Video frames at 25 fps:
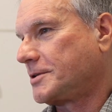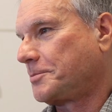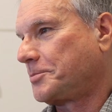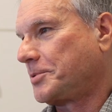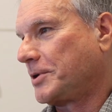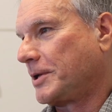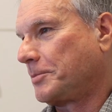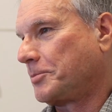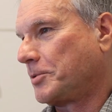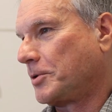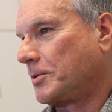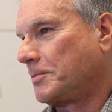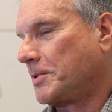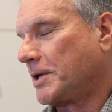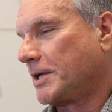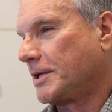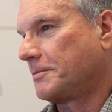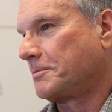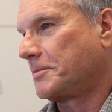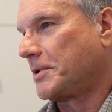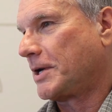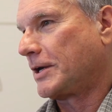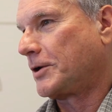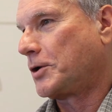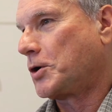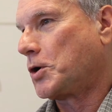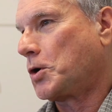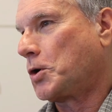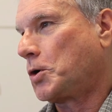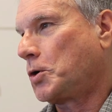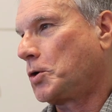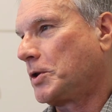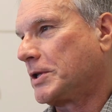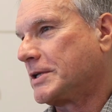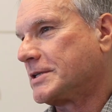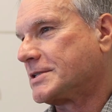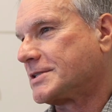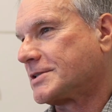people. My
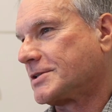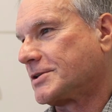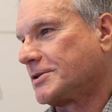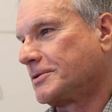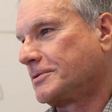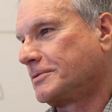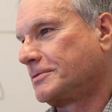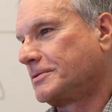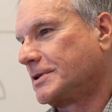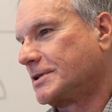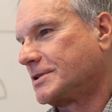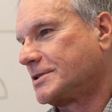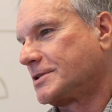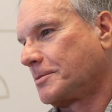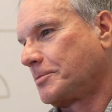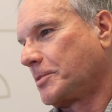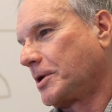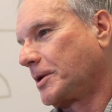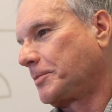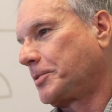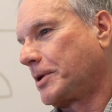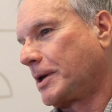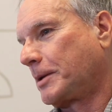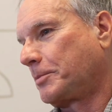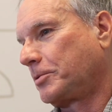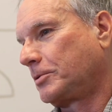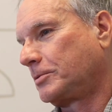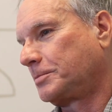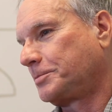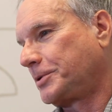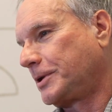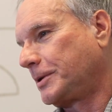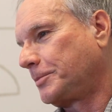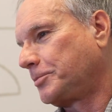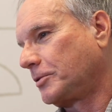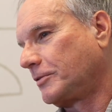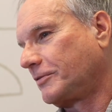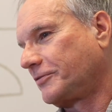goal is to make
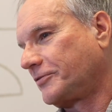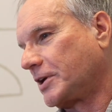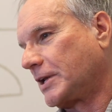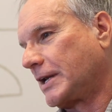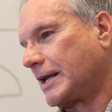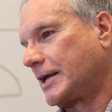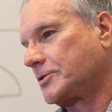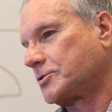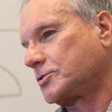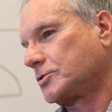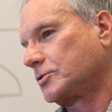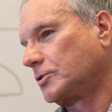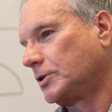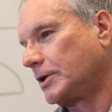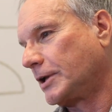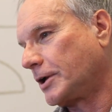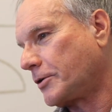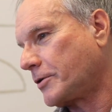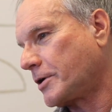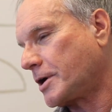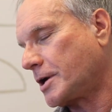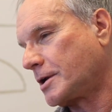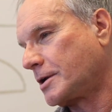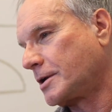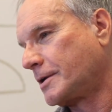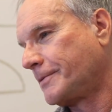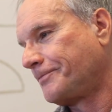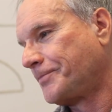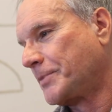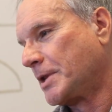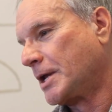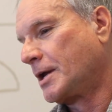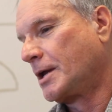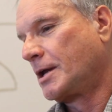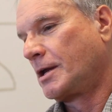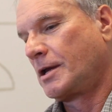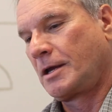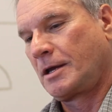people financial literate,
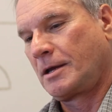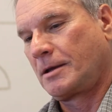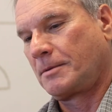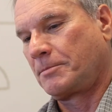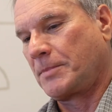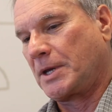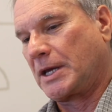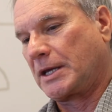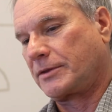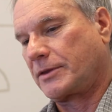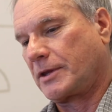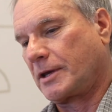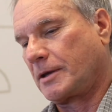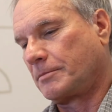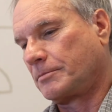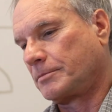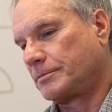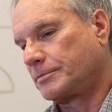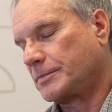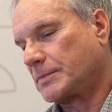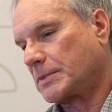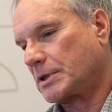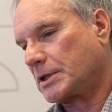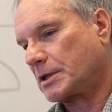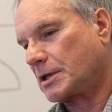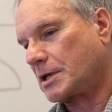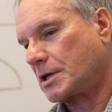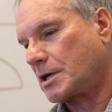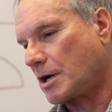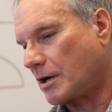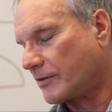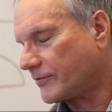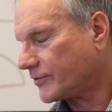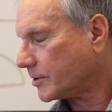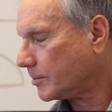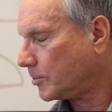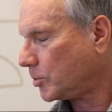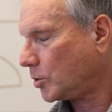make them
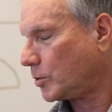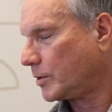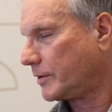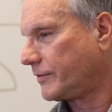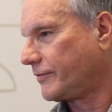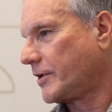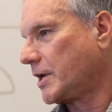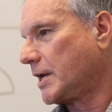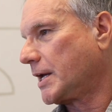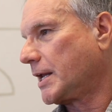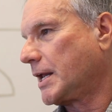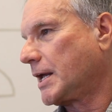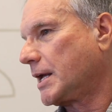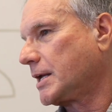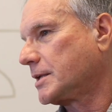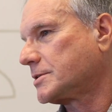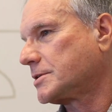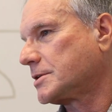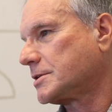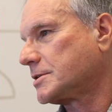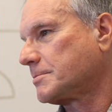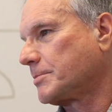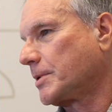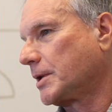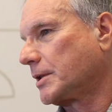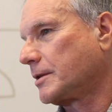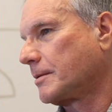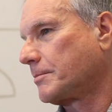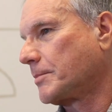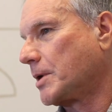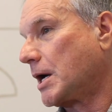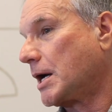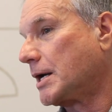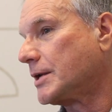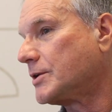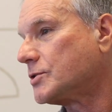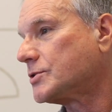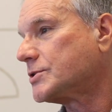comfortable with finances, make them
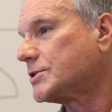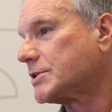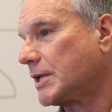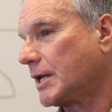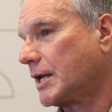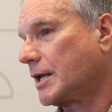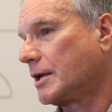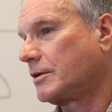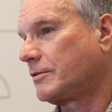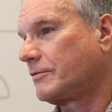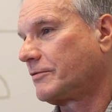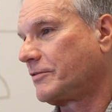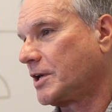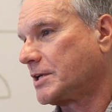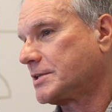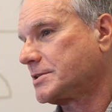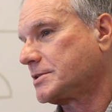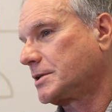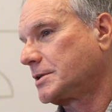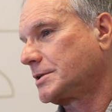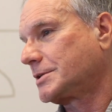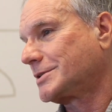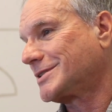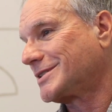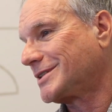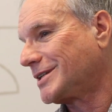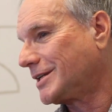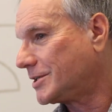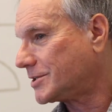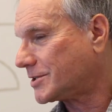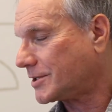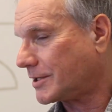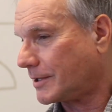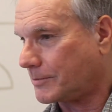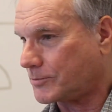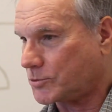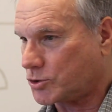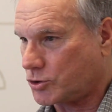understand investing, teach
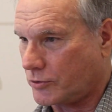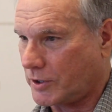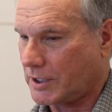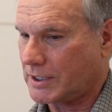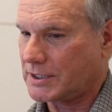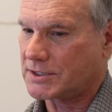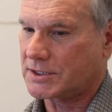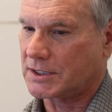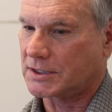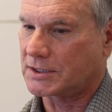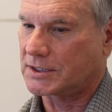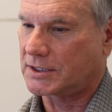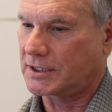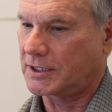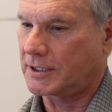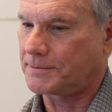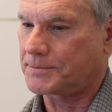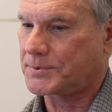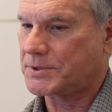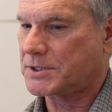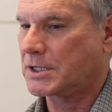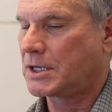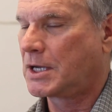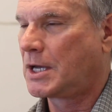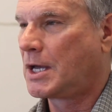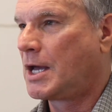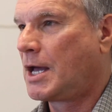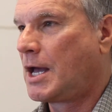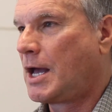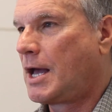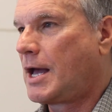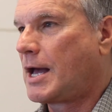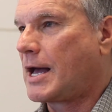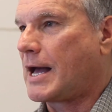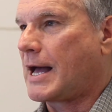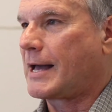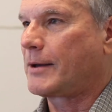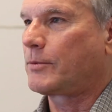them tricks and tips. I